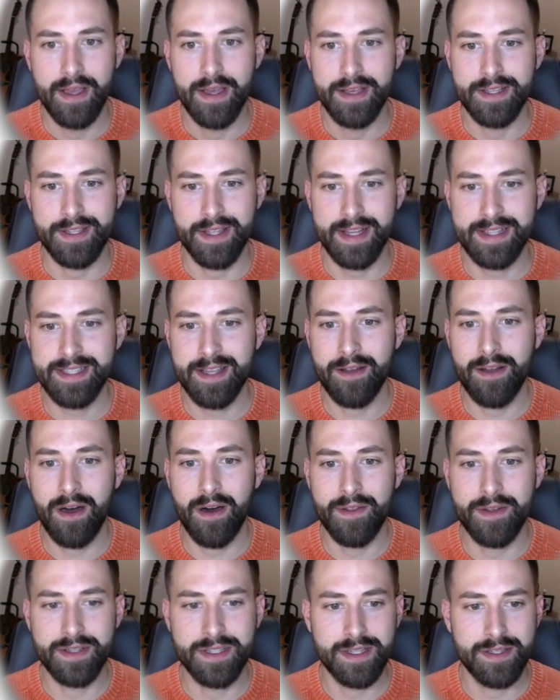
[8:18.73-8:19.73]
So that's not all.
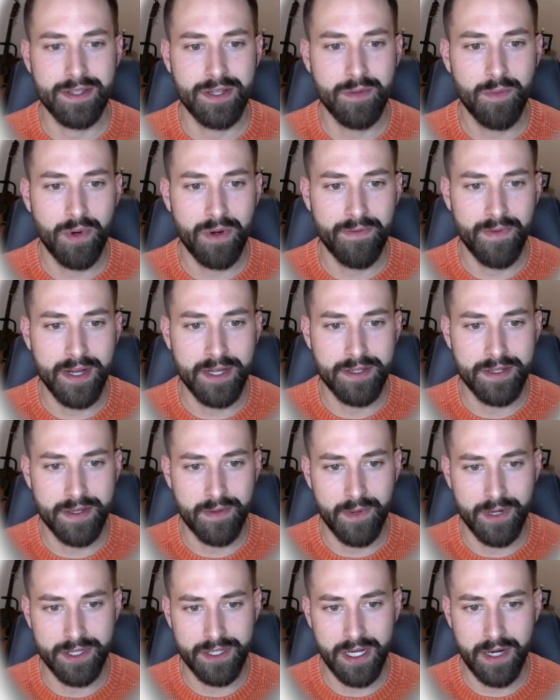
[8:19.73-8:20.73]
There's two more features I
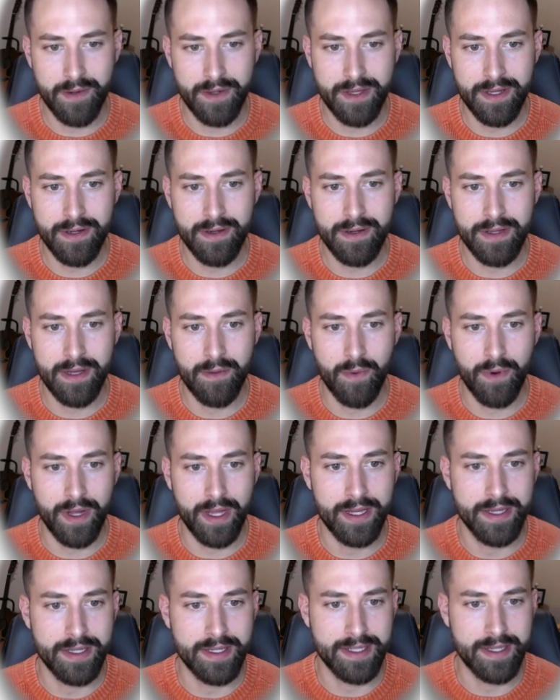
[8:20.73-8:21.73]
want to share with you, and then we'll get
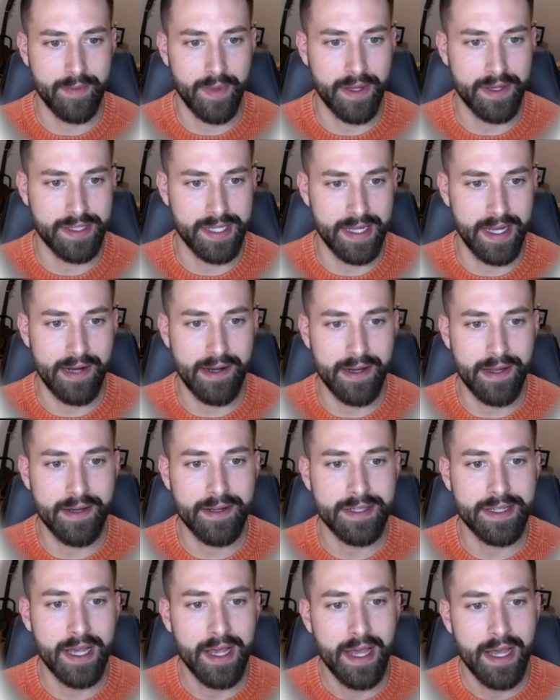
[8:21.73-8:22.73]
into some other
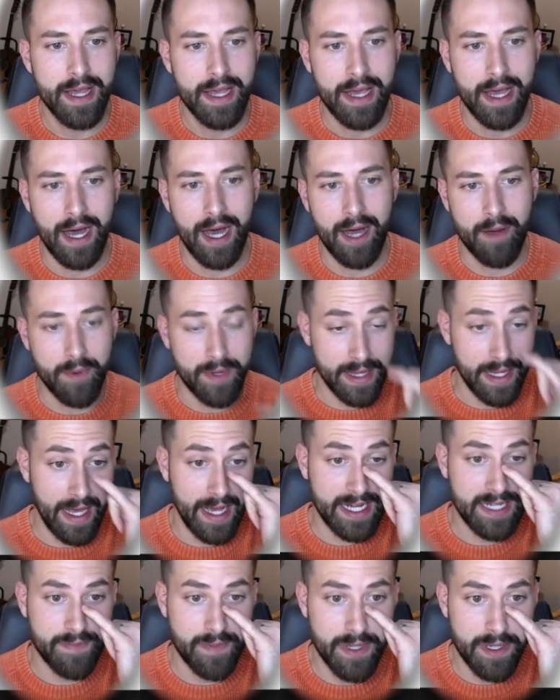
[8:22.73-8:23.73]
scenarios. Uh, with the
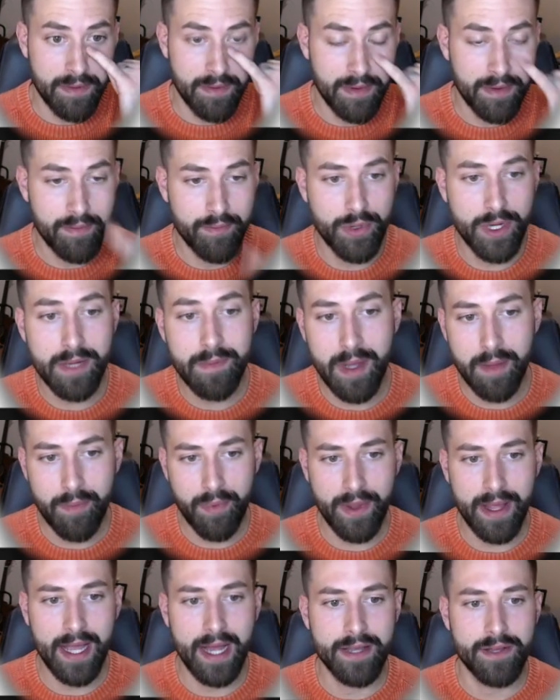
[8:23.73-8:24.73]
Expert Premium
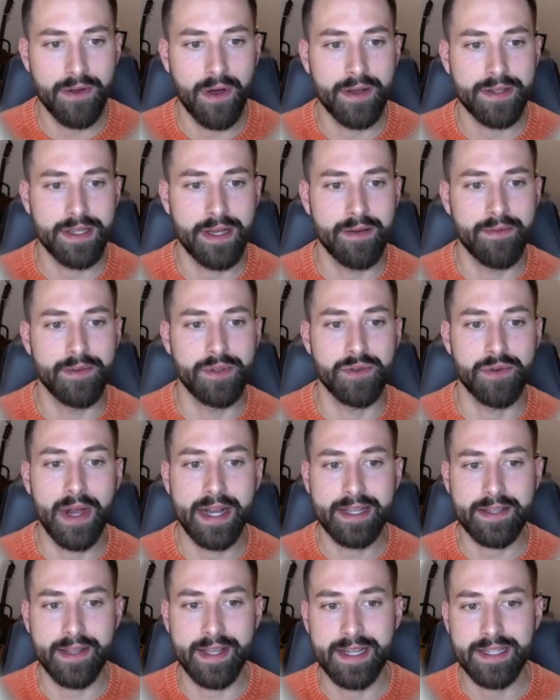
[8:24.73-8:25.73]
plan, you also have
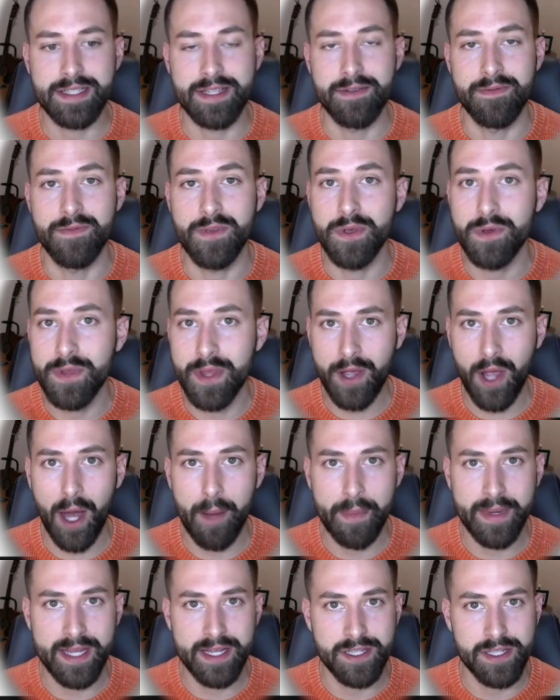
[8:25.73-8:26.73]
direct links to view the
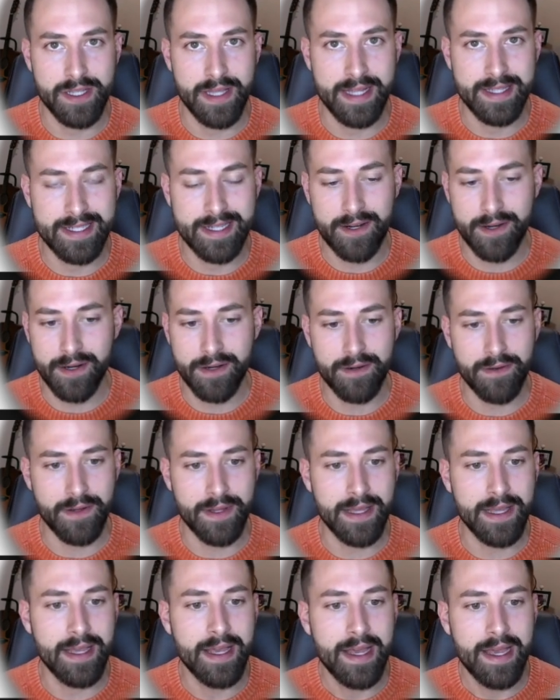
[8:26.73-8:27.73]
competition that's
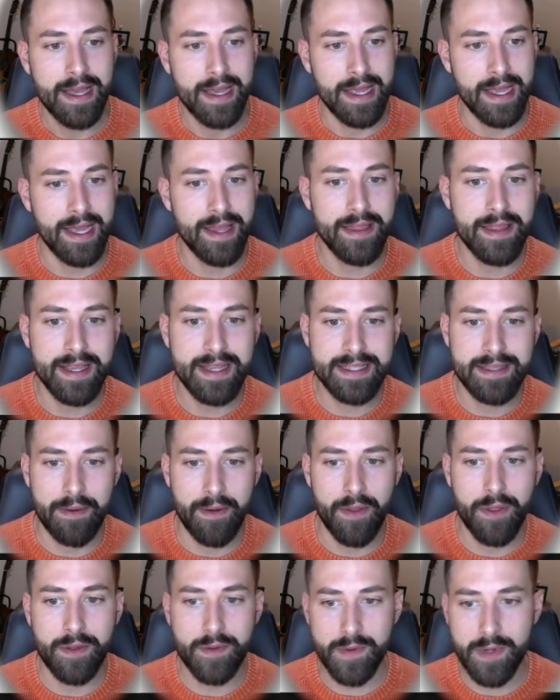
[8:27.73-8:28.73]
currently in these
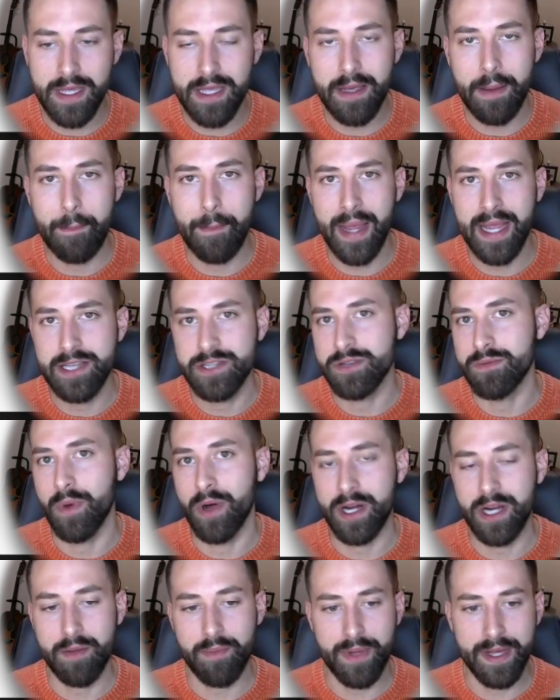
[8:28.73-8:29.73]
three major
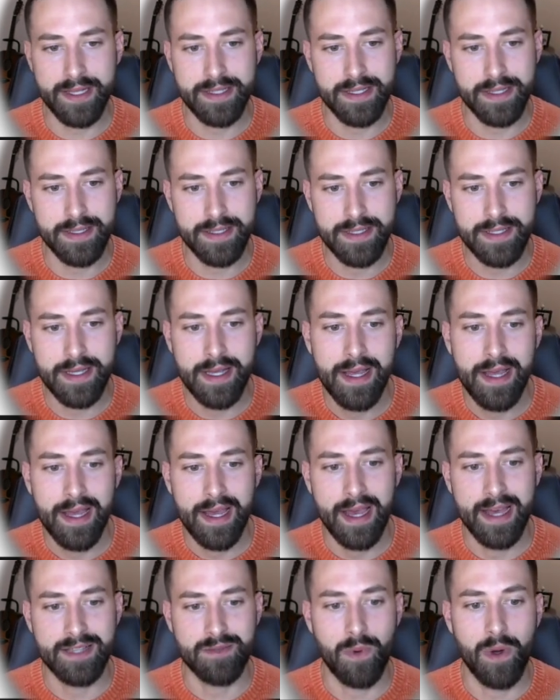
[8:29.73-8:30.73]
marketplaces,
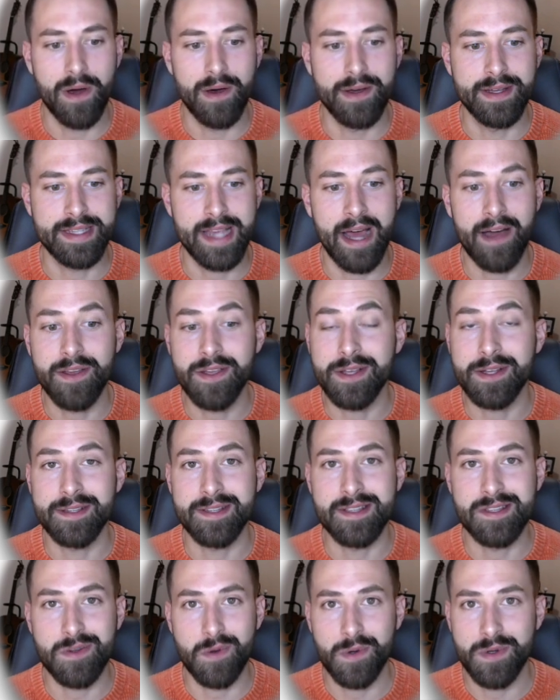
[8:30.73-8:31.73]
as well as how you can
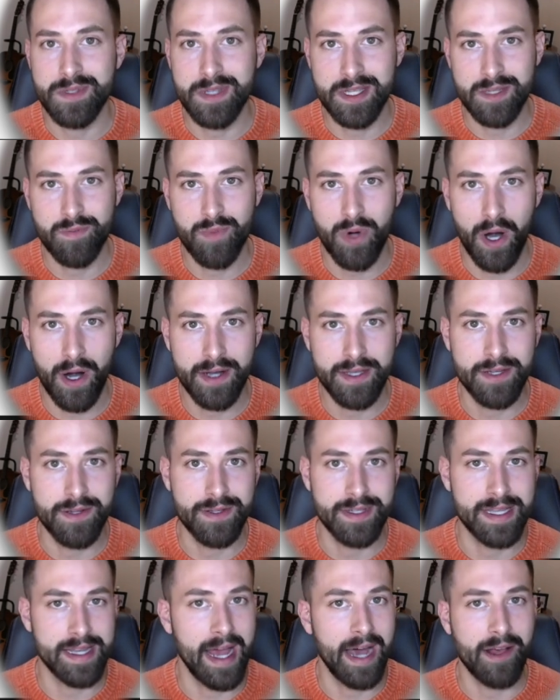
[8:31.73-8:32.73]
source this product
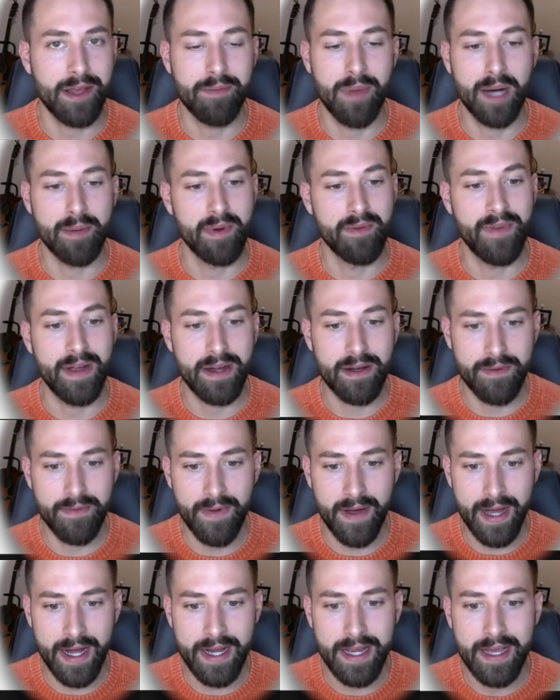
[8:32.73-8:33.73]
using Alibaba
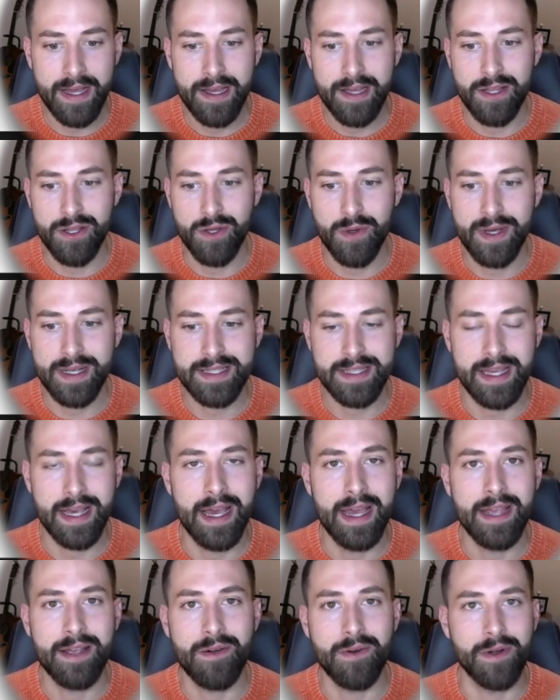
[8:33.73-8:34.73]
Verified,
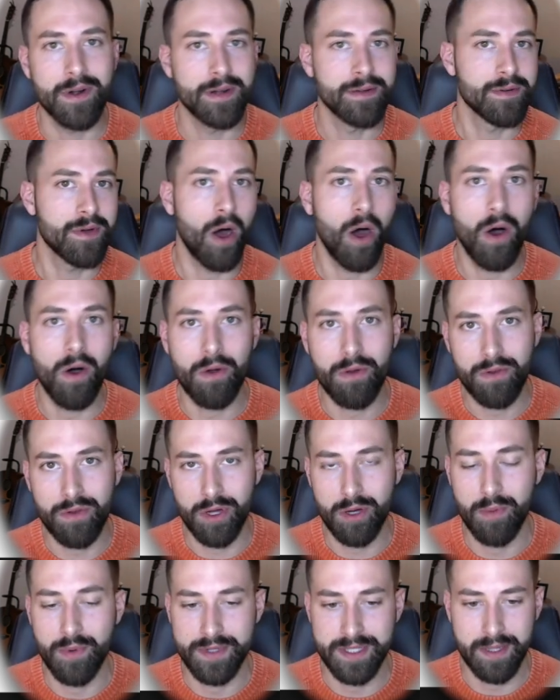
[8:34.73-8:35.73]
USA, or all
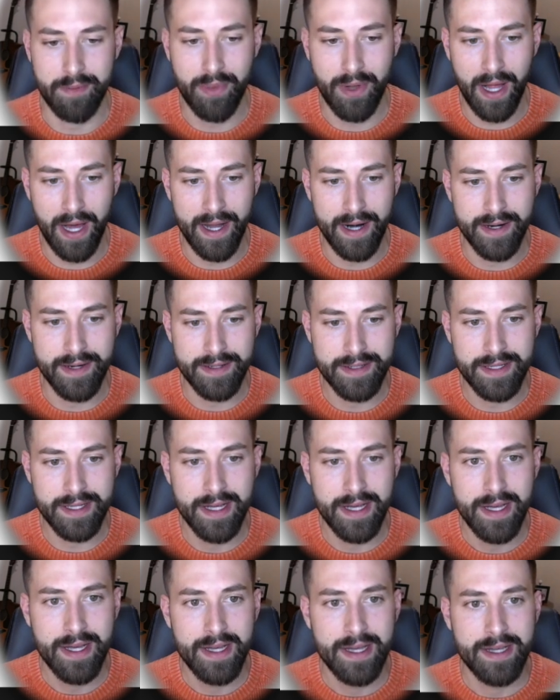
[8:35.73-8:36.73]
global suppliers.
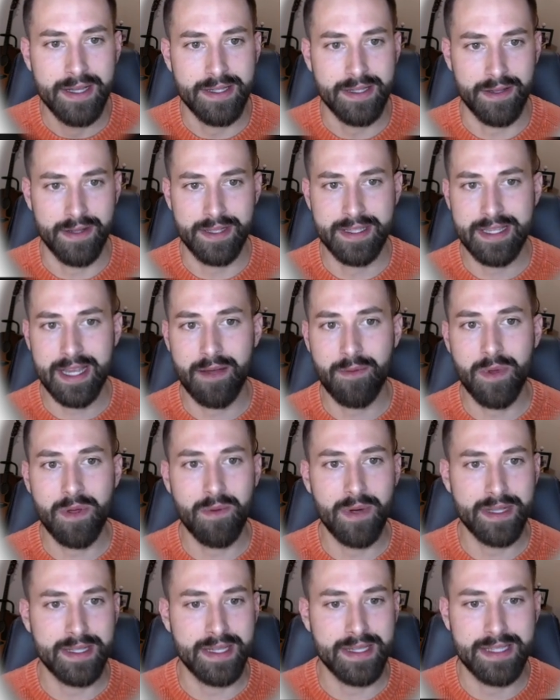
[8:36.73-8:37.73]
So let's say we
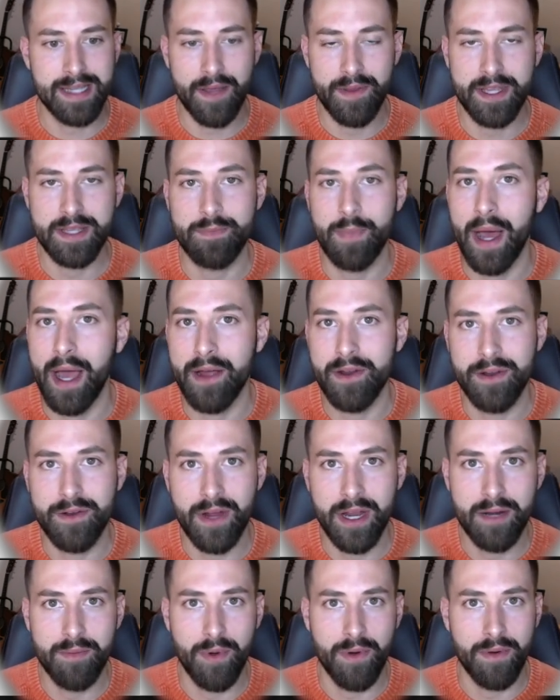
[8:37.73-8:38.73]
want to sell this
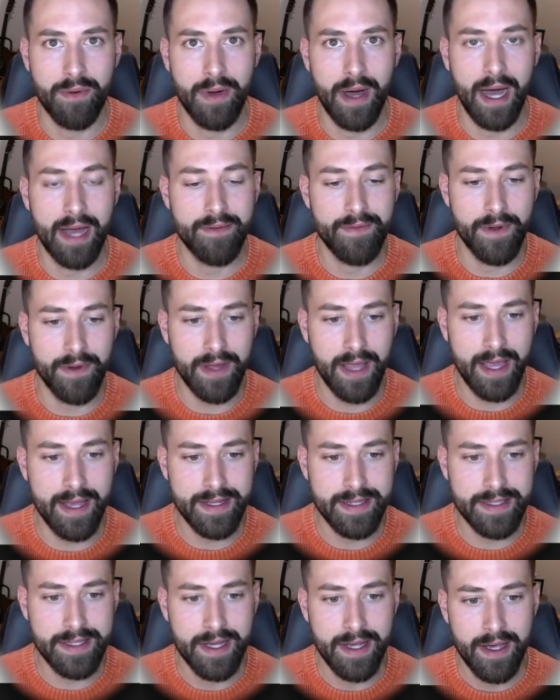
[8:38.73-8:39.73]
biodegradable iPhone
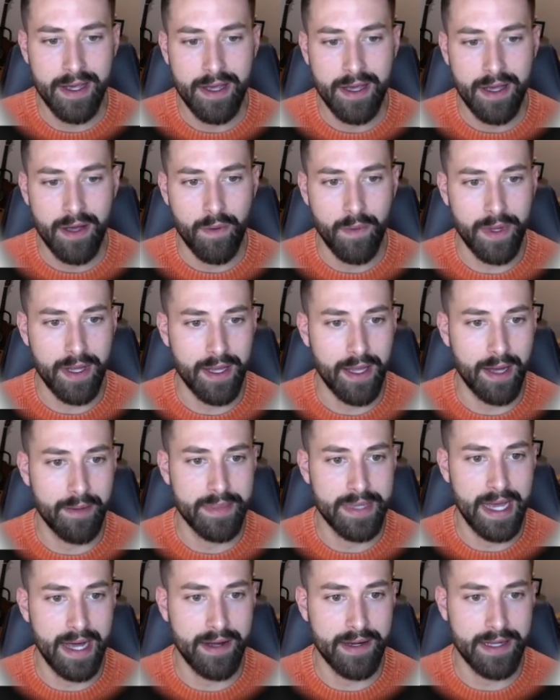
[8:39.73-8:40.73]
case. We can come
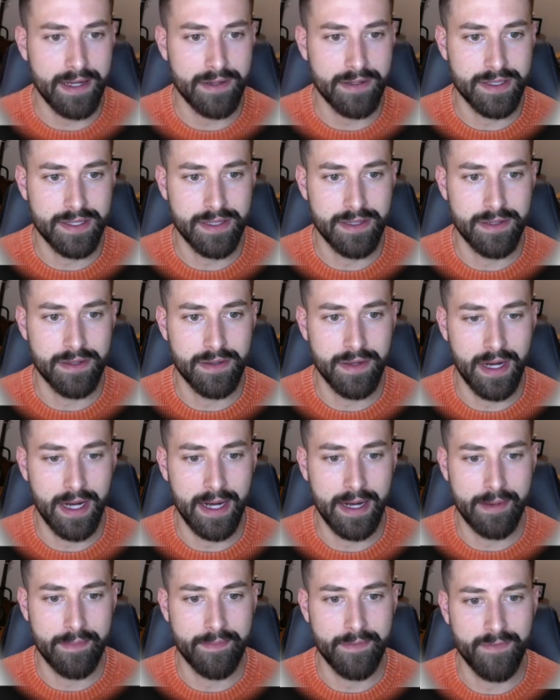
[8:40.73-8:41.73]
down here to
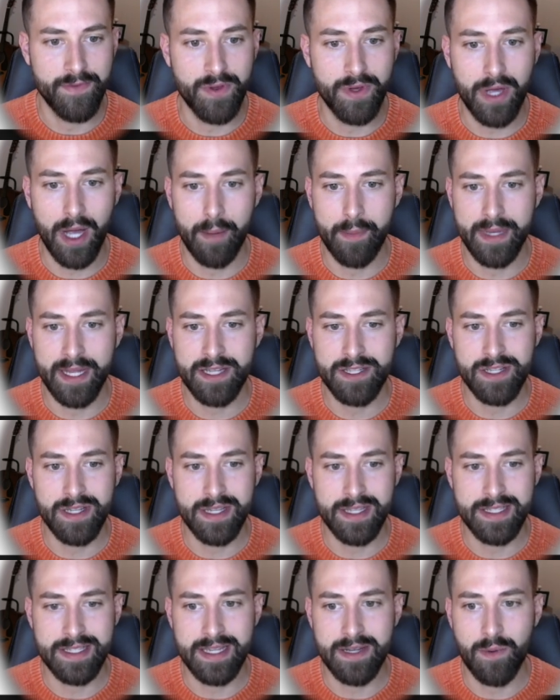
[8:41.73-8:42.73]
um, view competition to
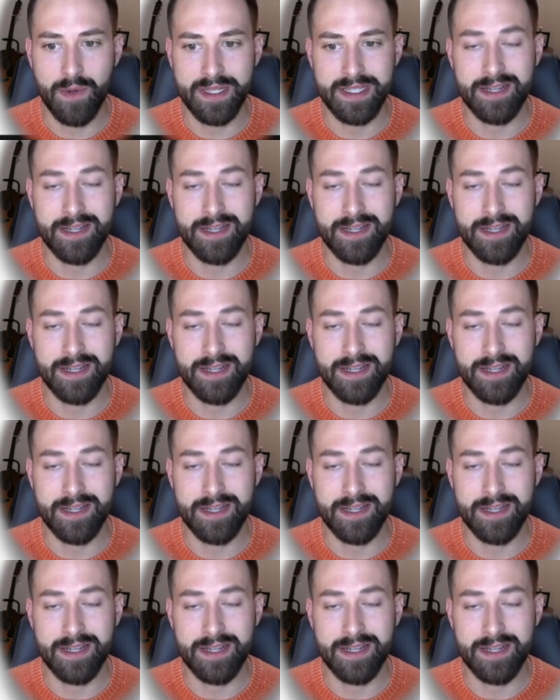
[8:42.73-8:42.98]
see what's